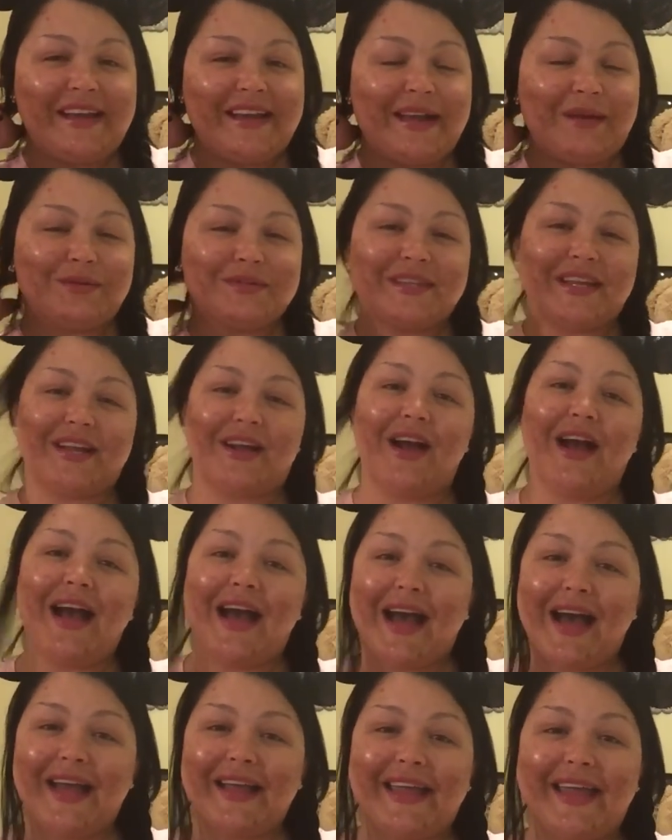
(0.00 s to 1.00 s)
And I was like,
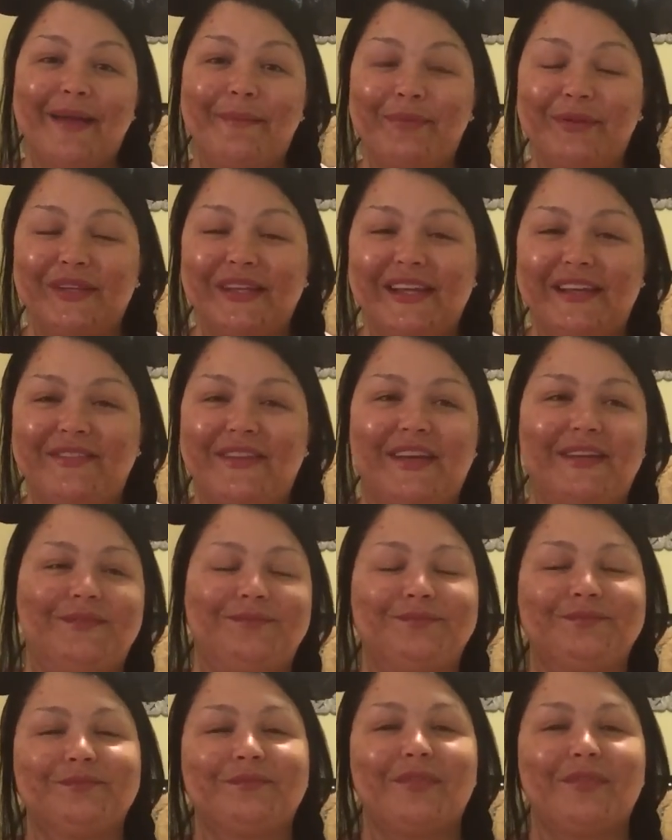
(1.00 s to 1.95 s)
I can't believe it.